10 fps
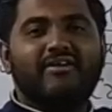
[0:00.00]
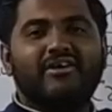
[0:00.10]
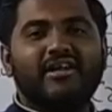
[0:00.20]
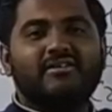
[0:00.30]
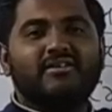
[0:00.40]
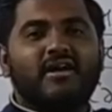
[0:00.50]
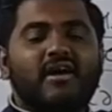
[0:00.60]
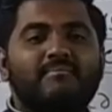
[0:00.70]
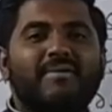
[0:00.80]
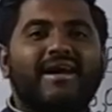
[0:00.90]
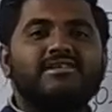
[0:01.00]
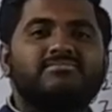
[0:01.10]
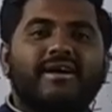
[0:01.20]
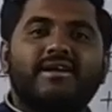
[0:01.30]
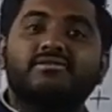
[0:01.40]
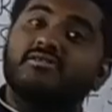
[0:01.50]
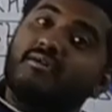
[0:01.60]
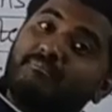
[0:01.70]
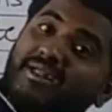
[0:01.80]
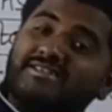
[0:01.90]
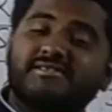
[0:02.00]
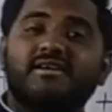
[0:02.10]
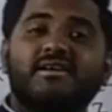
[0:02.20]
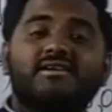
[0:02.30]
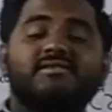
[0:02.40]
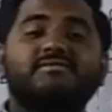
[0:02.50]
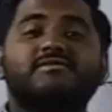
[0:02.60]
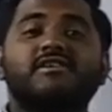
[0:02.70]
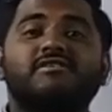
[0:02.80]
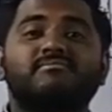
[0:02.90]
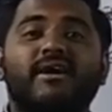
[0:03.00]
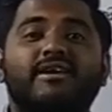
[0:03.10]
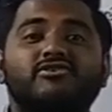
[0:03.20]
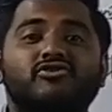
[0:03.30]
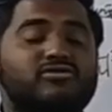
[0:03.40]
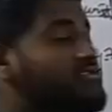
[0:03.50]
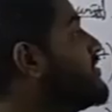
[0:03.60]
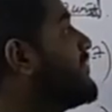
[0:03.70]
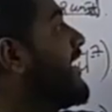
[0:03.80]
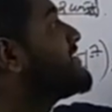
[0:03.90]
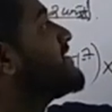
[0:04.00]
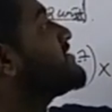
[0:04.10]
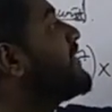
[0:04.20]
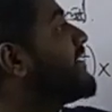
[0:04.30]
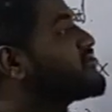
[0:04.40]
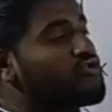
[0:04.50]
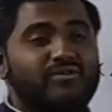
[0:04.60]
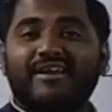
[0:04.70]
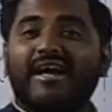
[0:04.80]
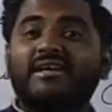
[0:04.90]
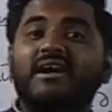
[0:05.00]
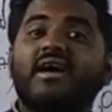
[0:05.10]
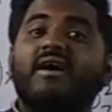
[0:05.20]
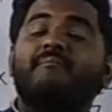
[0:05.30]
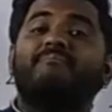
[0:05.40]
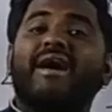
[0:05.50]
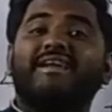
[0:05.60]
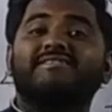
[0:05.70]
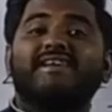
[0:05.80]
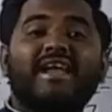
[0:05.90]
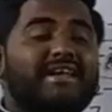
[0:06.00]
I have written, minus minus plus 6 minus, so minus 6 minus 2 you will get minus